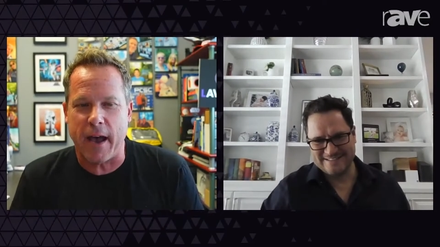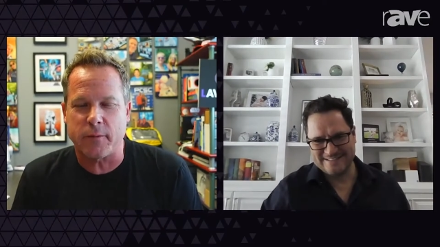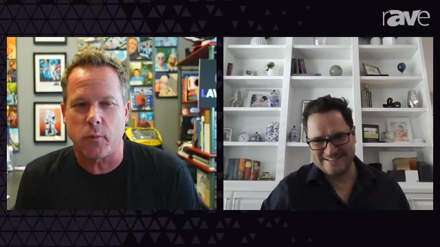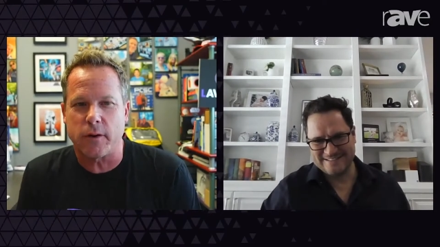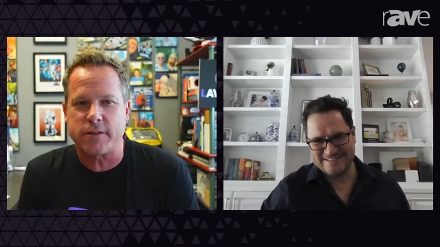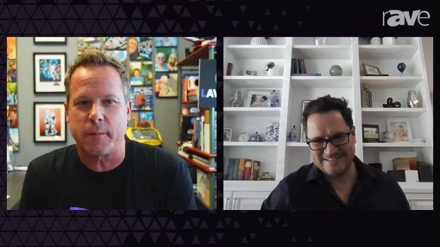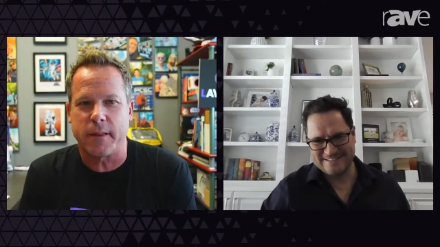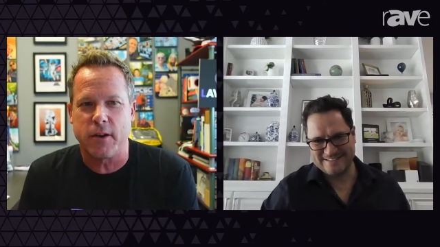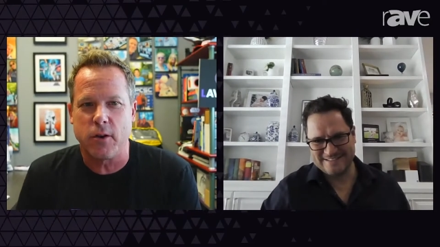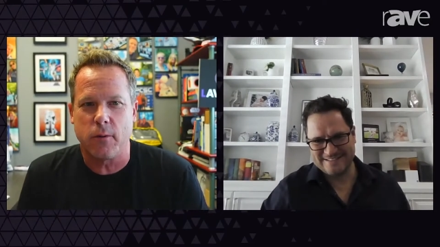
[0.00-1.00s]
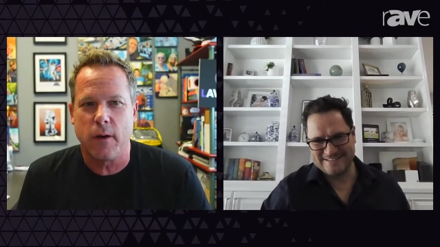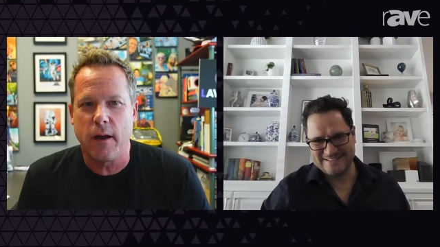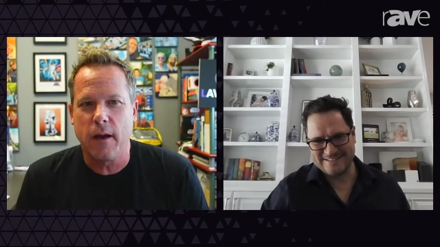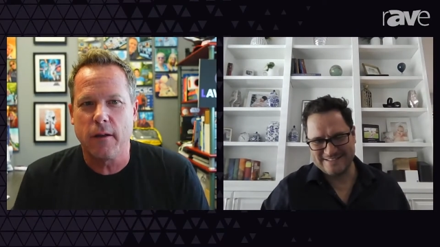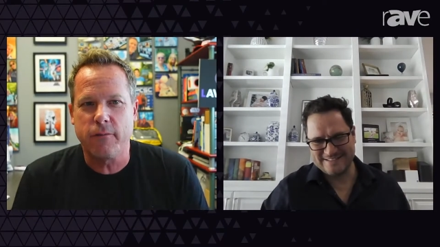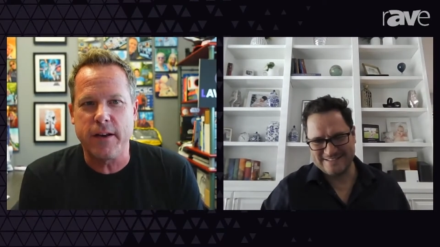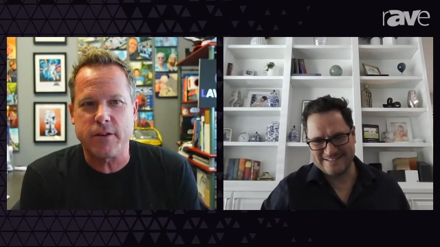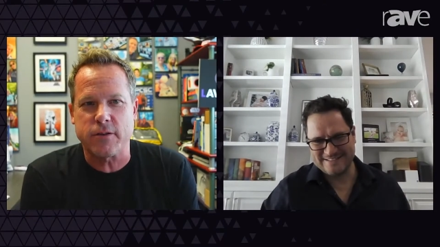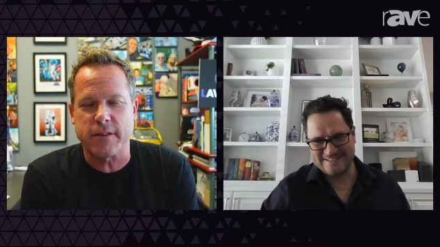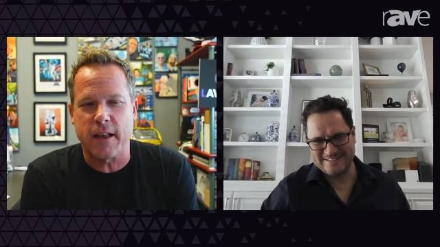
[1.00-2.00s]
Speaker 1: What are some of the new
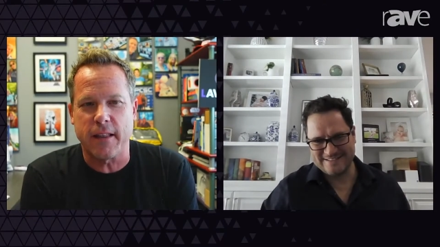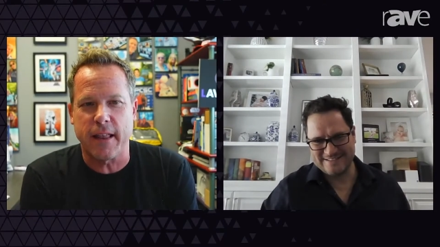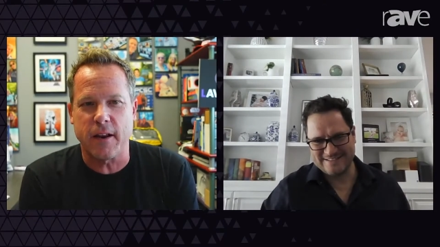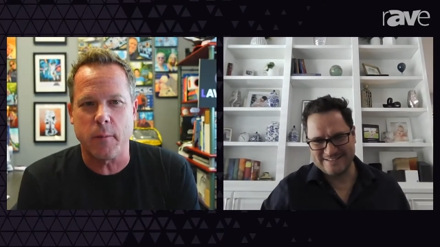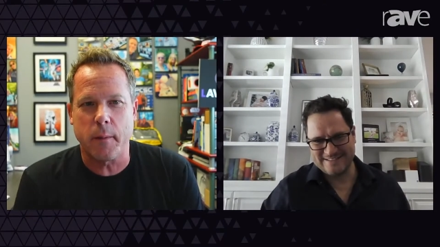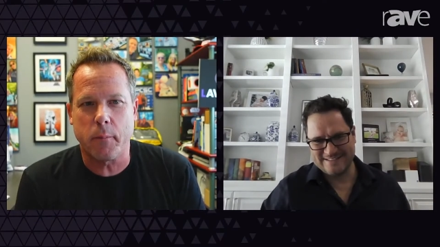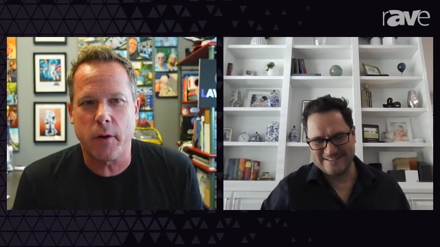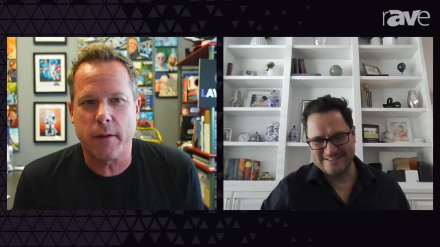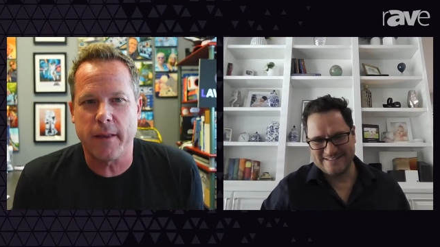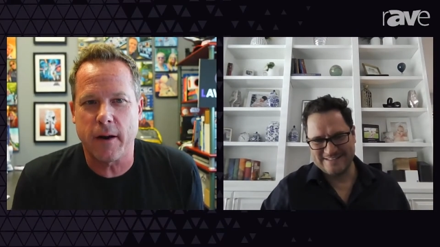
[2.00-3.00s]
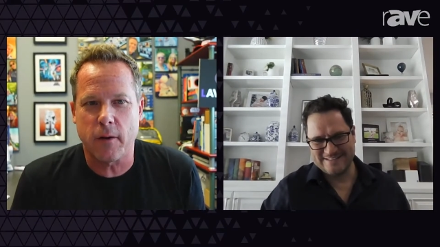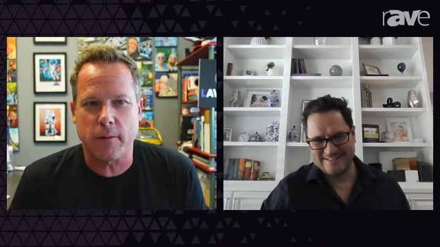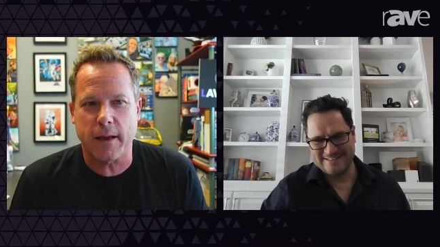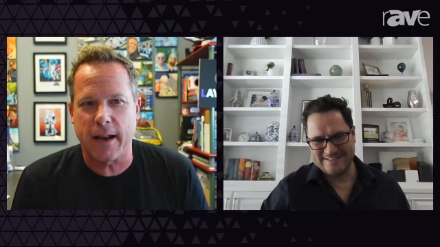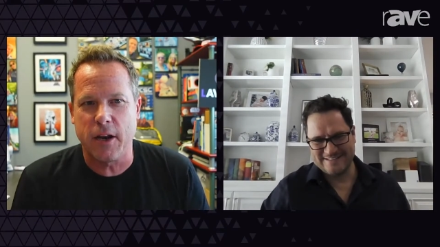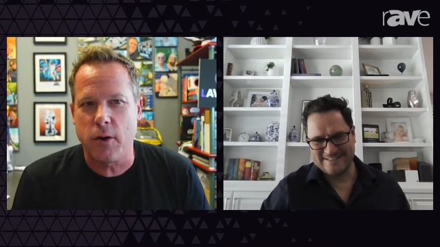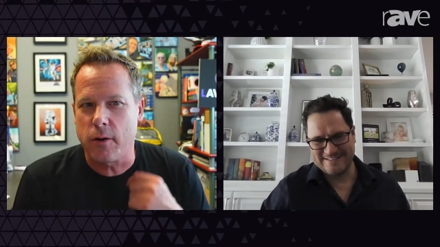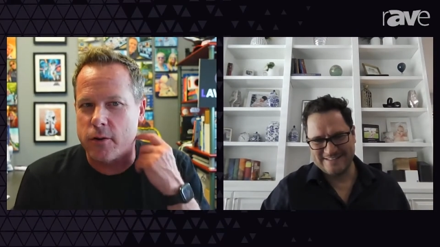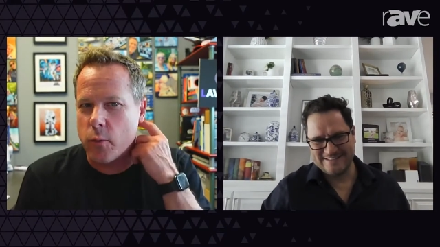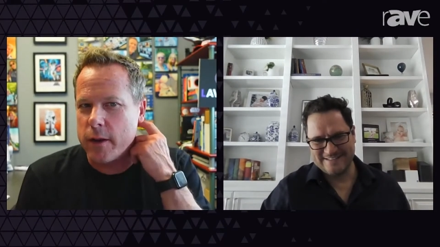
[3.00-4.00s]
features that, you have been that are kind of new to
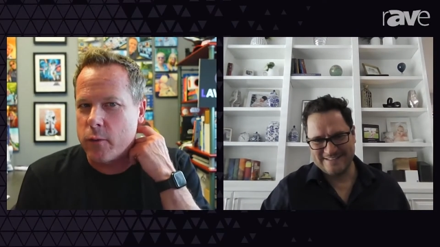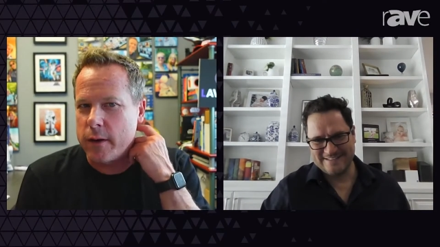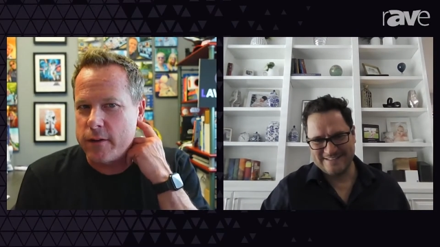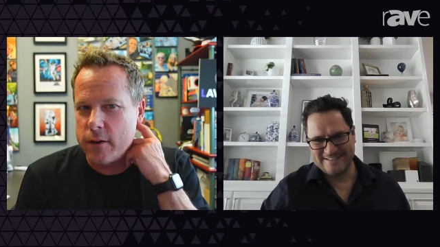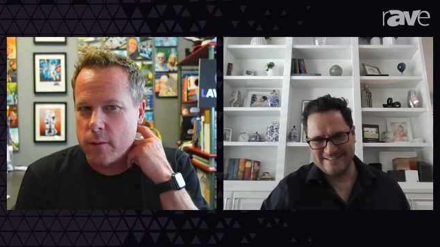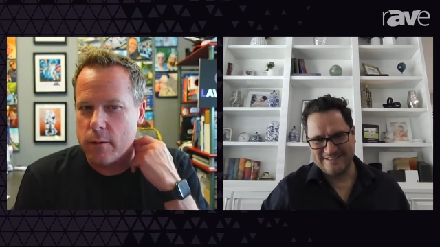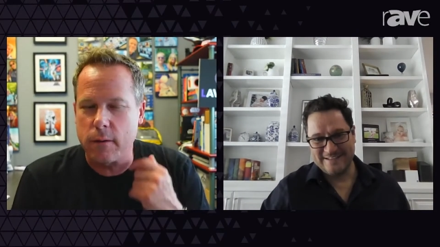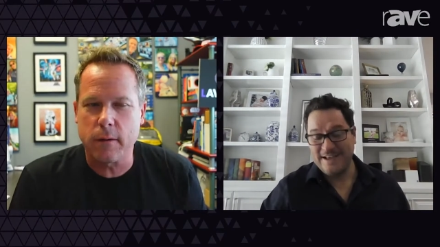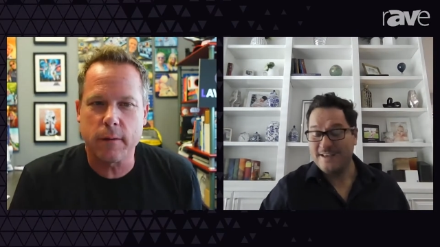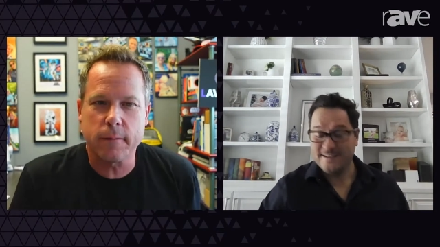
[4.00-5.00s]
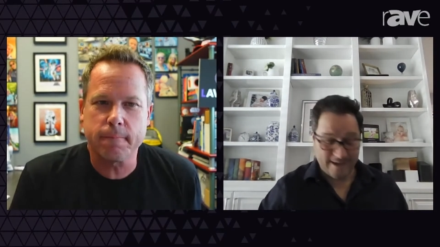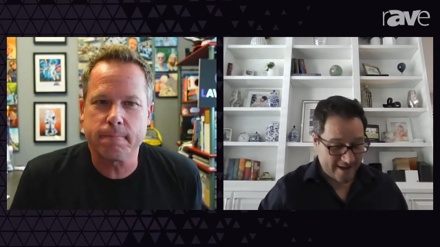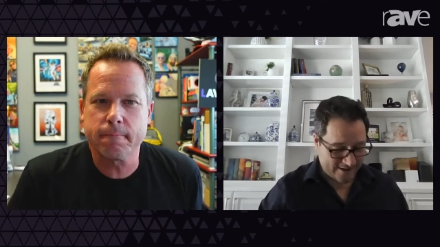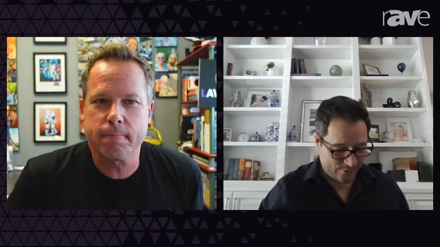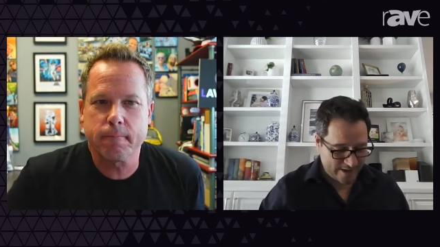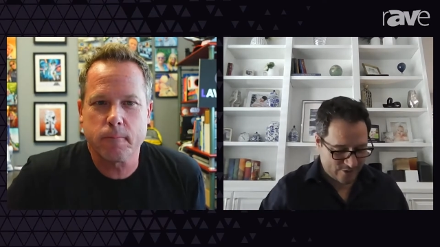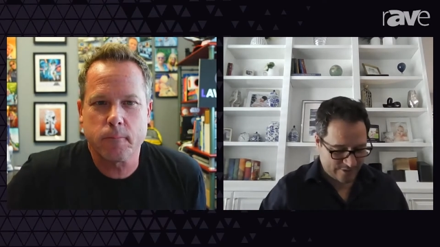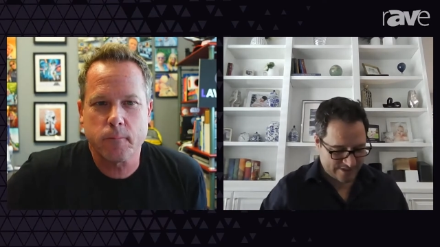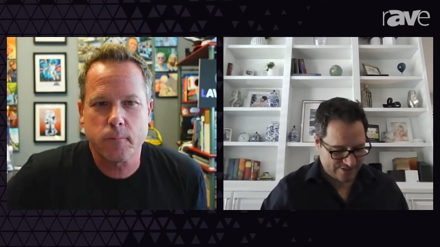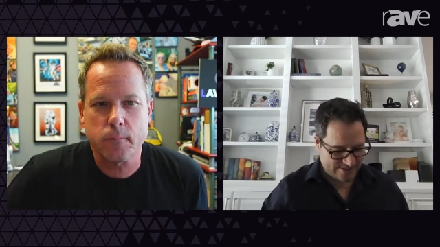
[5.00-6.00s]
2022?
Speaker 2: Yeah, great
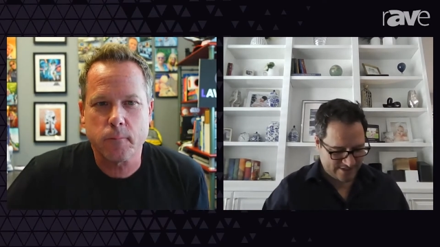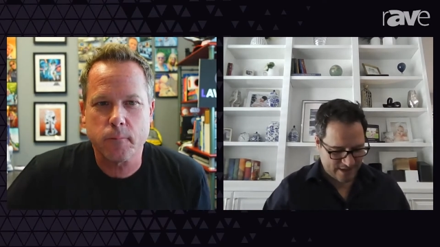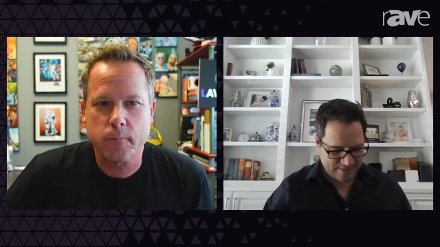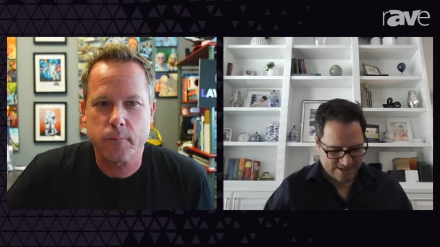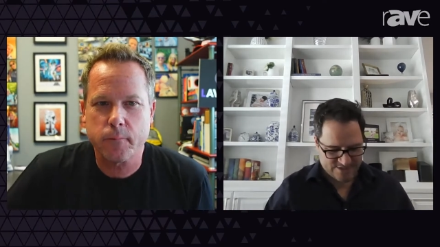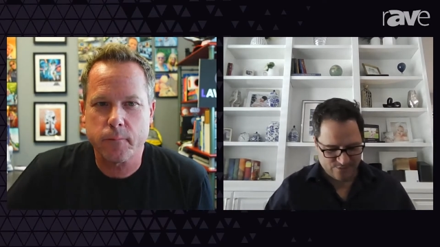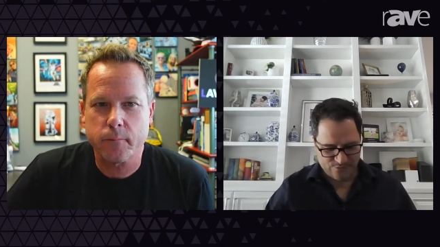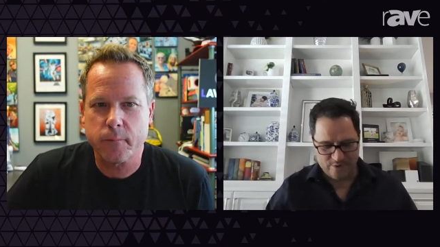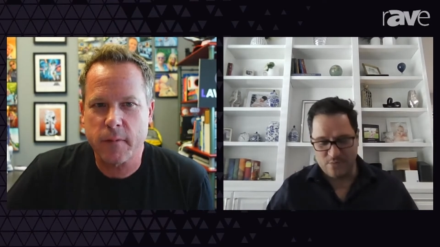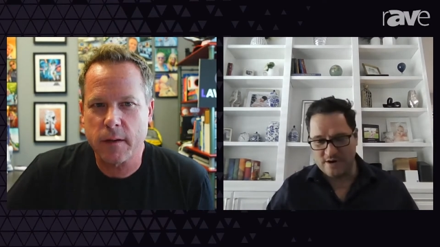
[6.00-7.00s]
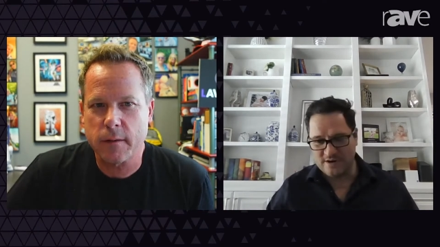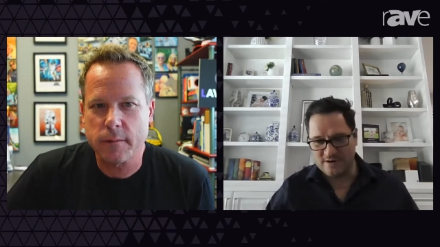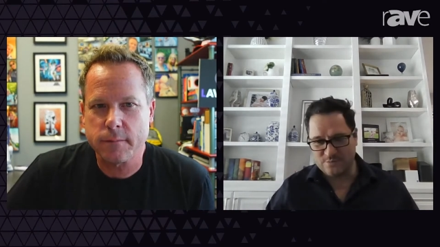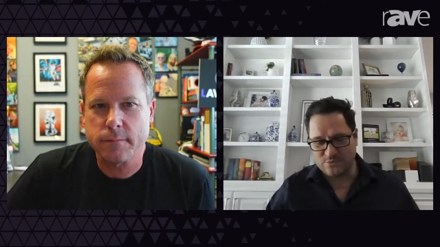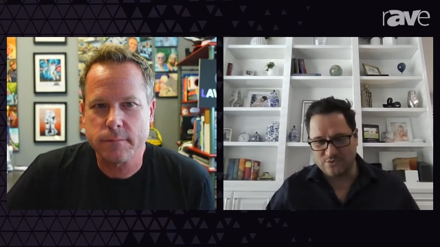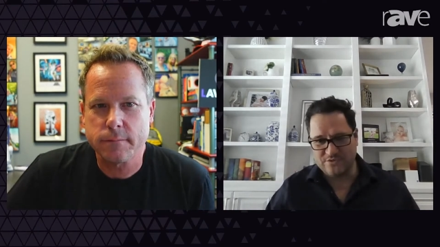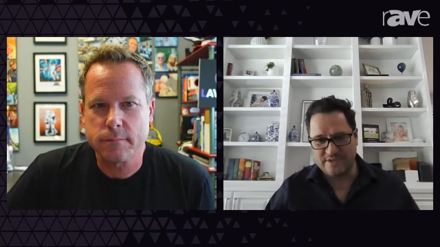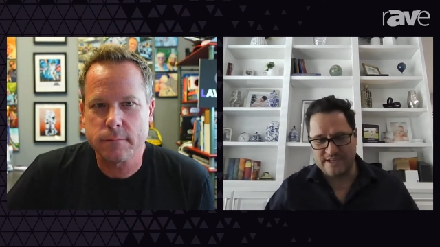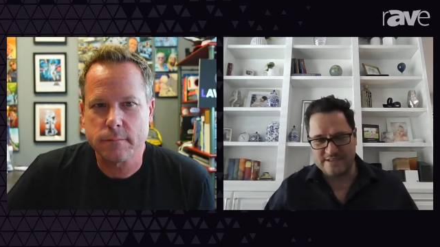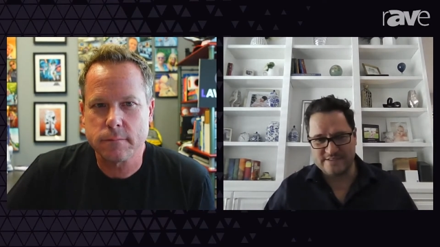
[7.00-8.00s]
question. I mean, it's remarkable that